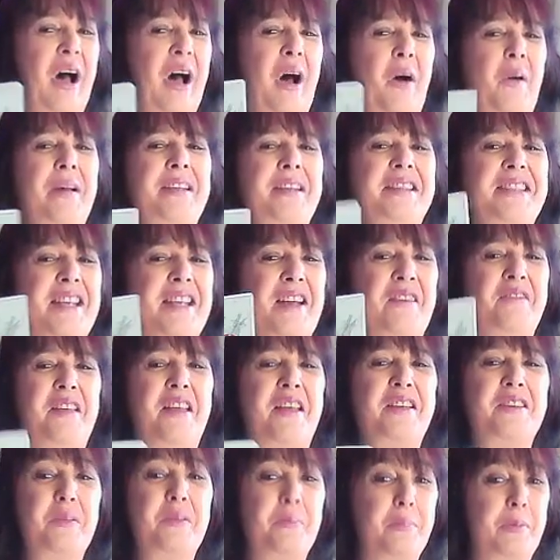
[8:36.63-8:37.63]
Always say if
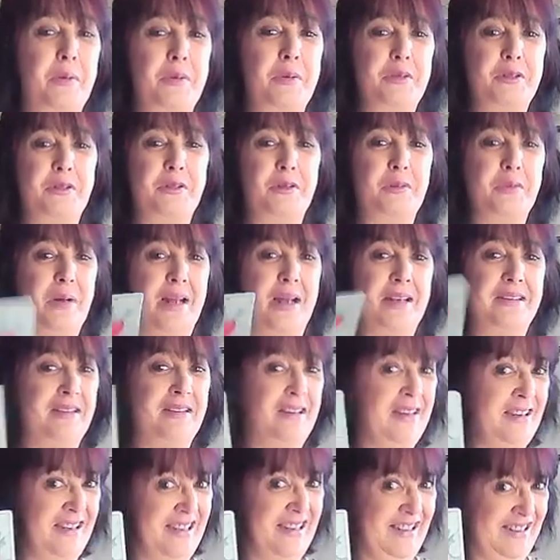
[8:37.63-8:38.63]
that's a personal one,
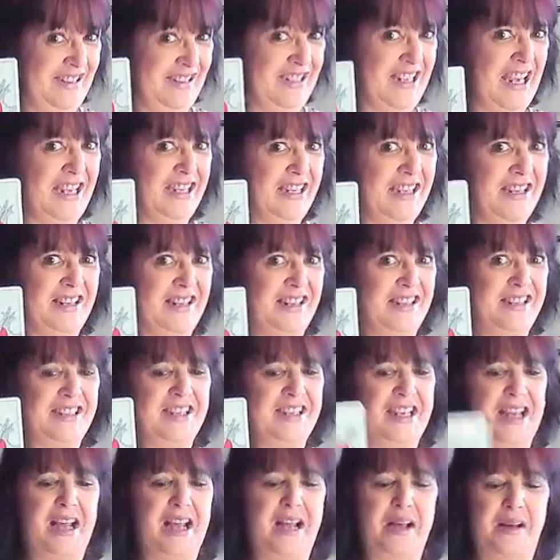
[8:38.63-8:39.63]
take it, it's
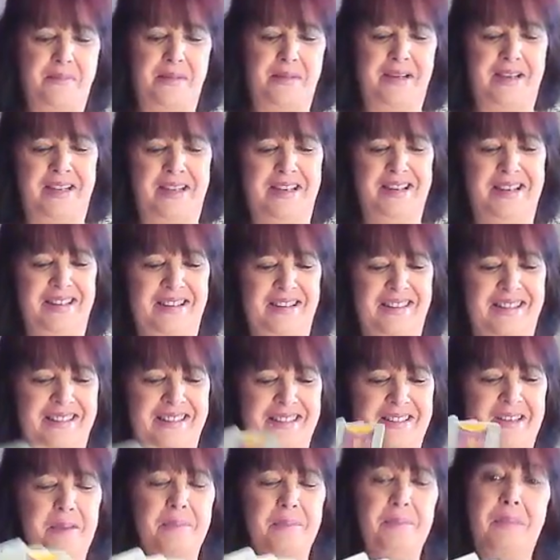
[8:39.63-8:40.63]
karma.
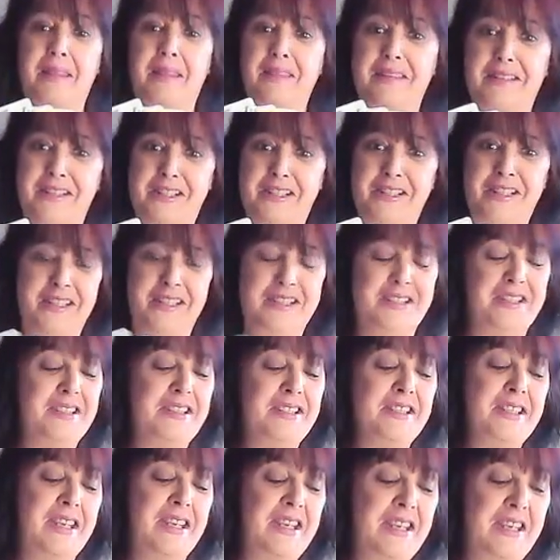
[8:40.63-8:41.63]
But there's
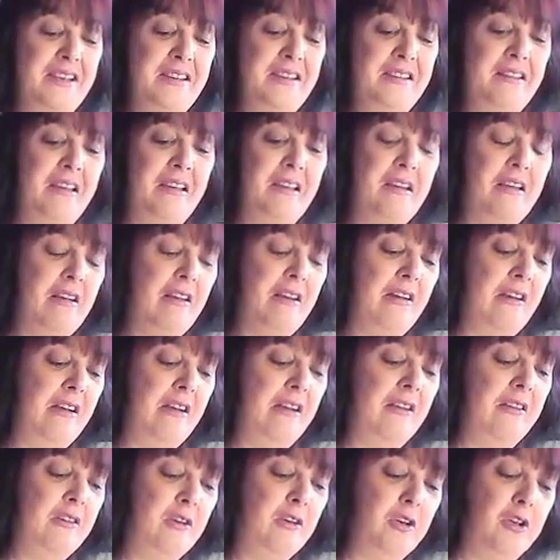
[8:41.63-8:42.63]
justice here.
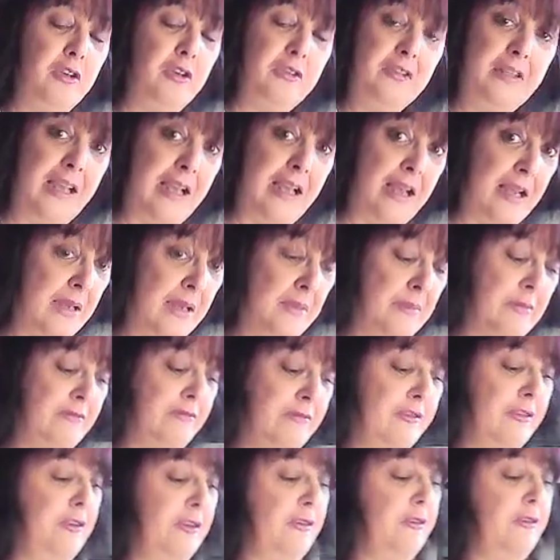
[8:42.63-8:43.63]
Good karma
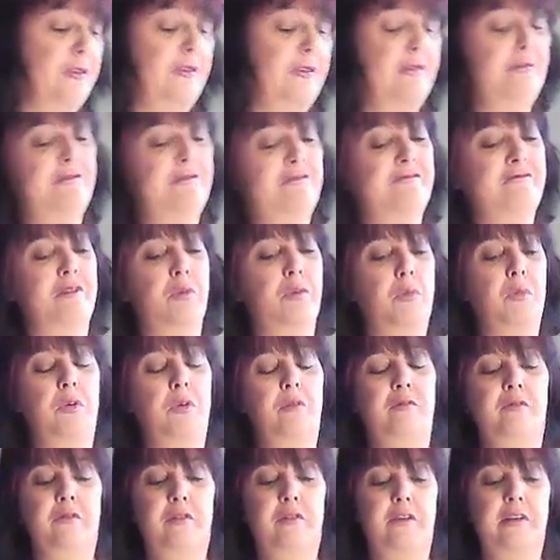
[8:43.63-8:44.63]
for you.
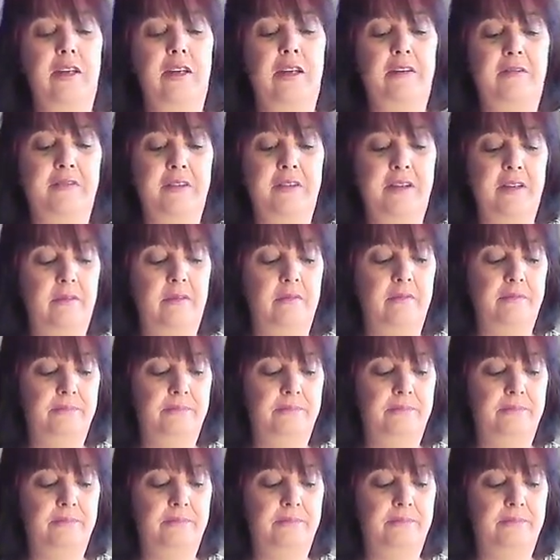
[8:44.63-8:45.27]
Reward for your effort.